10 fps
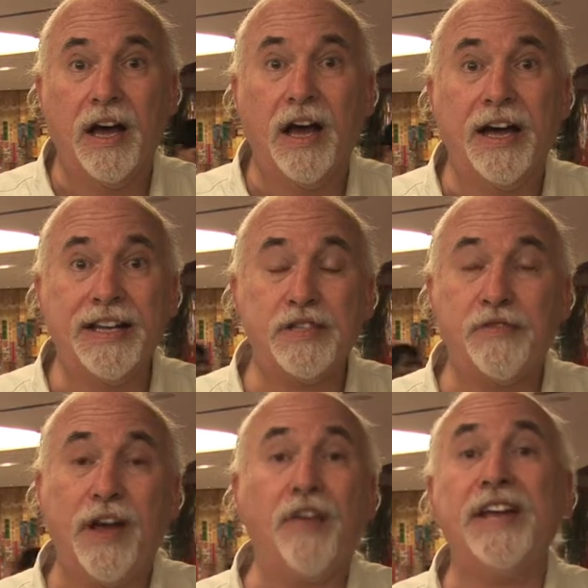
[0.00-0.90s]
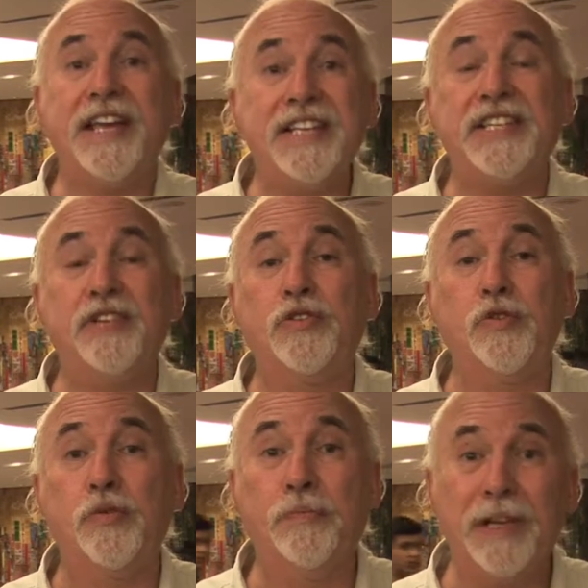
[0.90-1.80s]
Uh, it's very easy
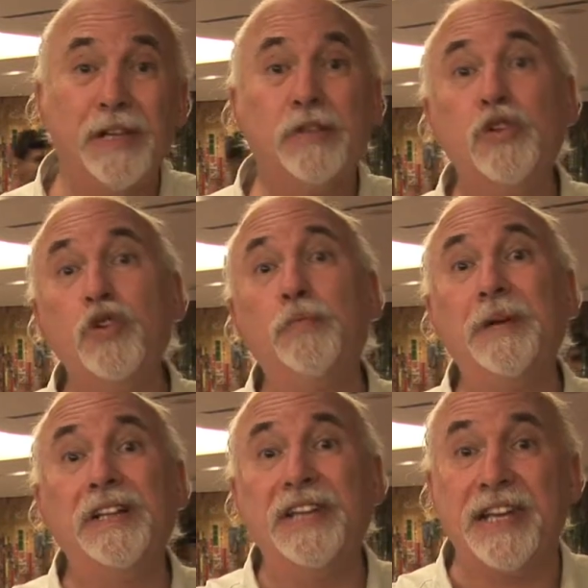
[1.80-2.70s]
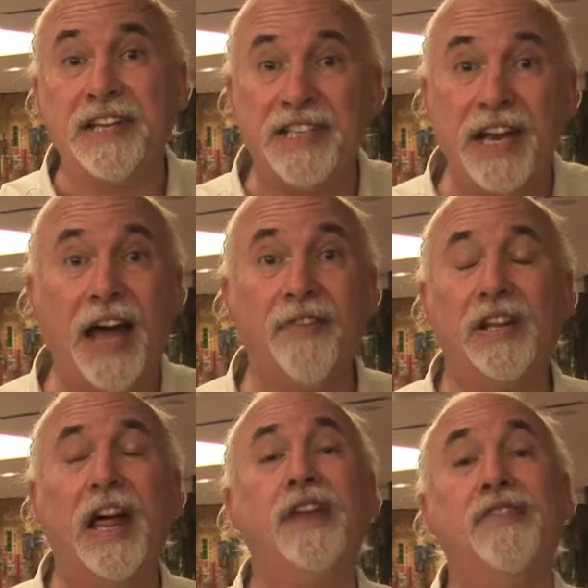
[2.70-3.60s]
to build new buildings and have a
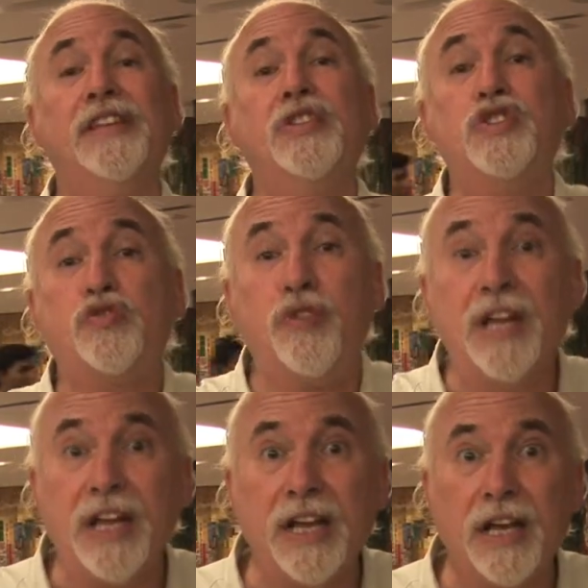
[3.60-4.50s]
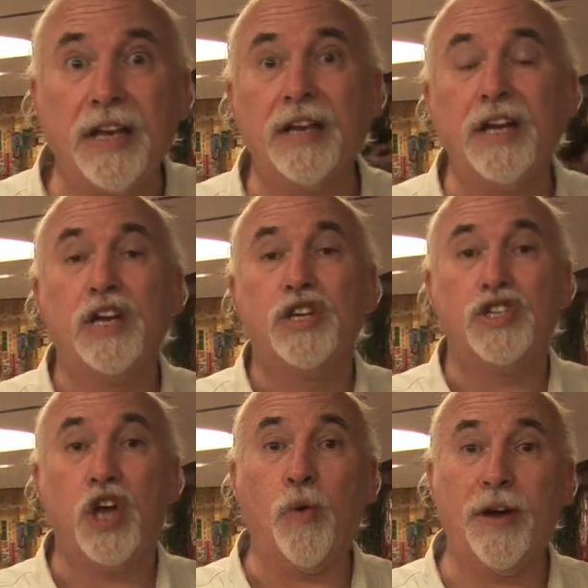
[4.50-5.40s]
lot of industry and
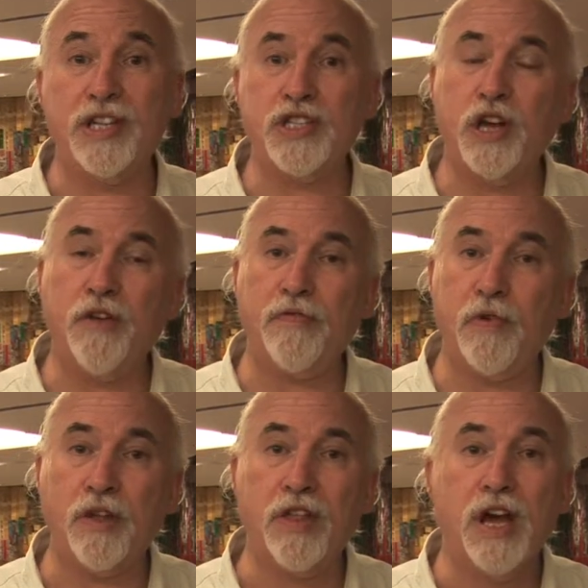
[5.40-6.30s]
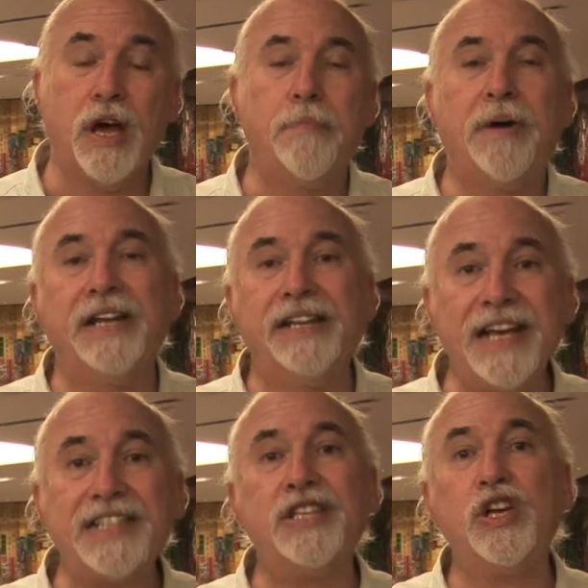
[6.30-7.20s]
so on and so forth. But
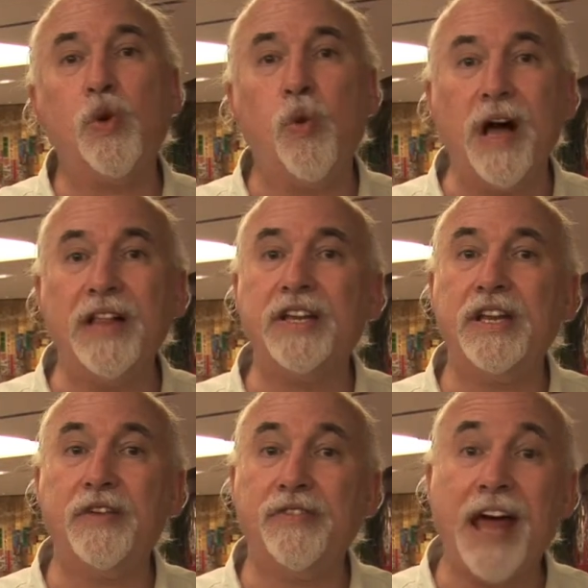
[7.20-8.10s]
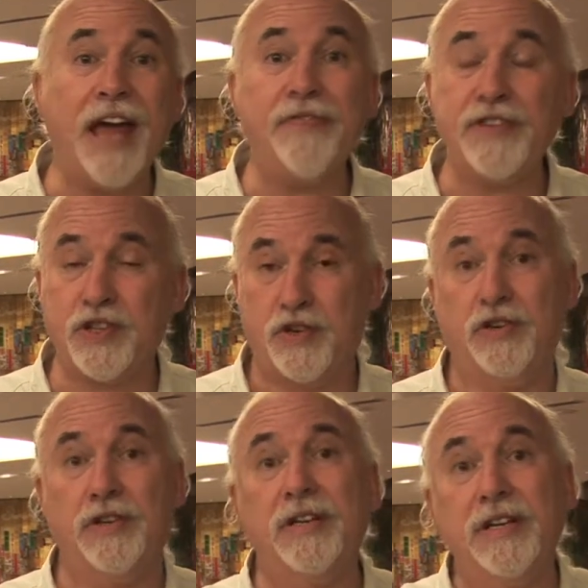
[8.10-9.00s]
unless the quality of life is
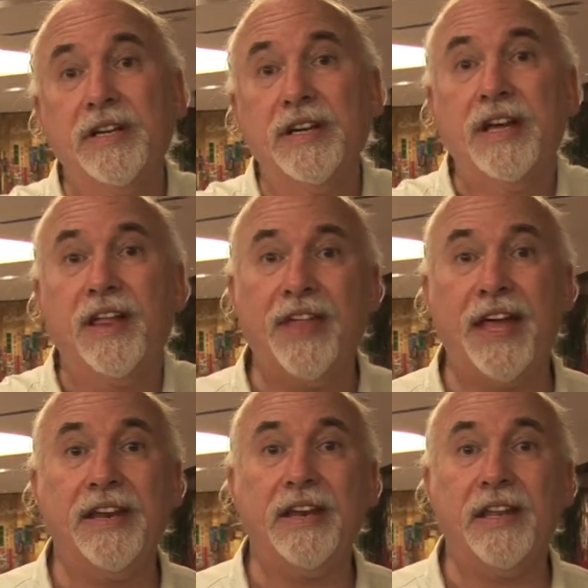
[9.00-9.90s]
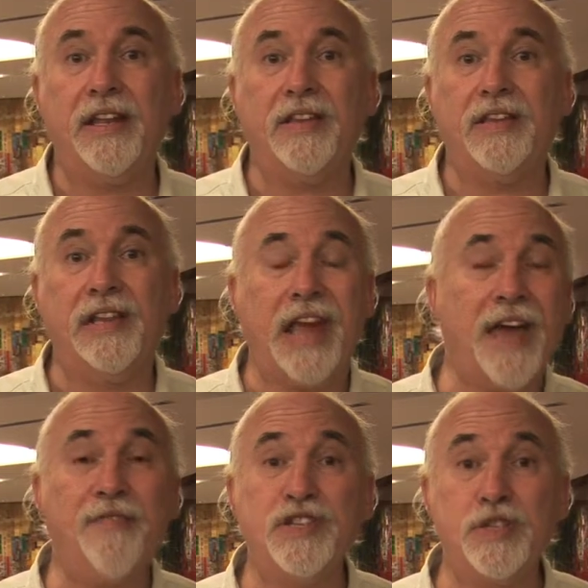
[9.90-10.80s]
good, then the
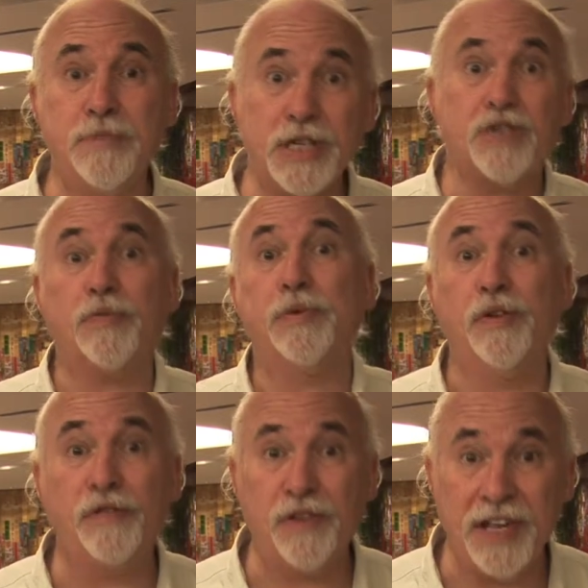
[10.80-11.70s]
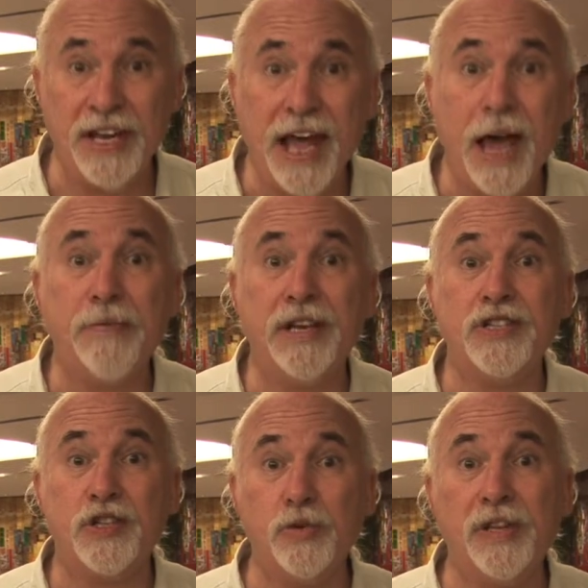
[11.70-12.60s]
life is miserable for the
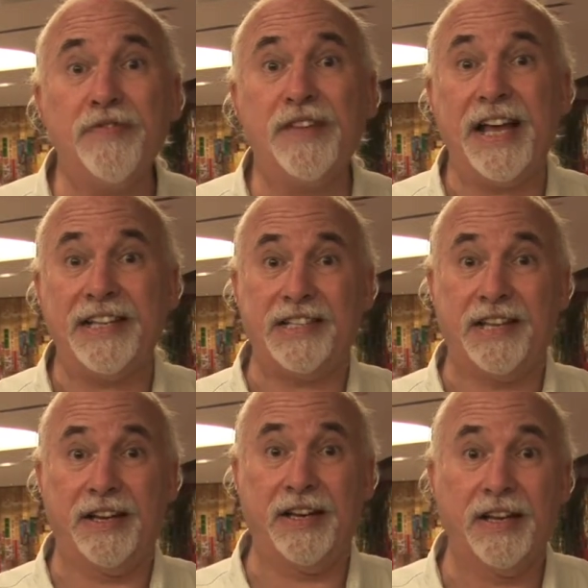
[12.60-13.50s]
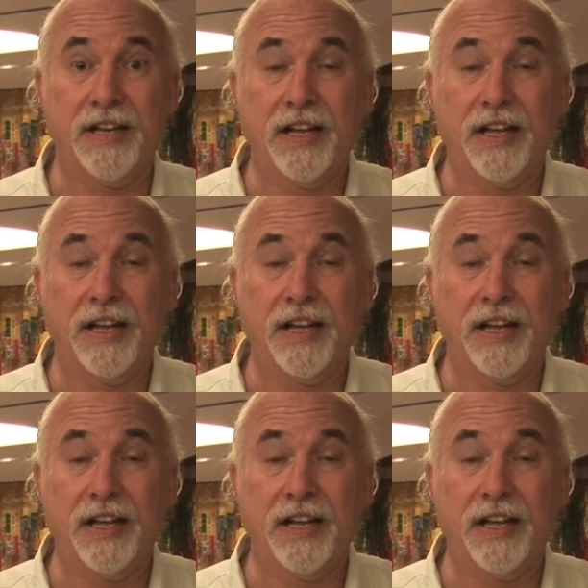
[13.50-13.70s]
inhabitants who live in that city.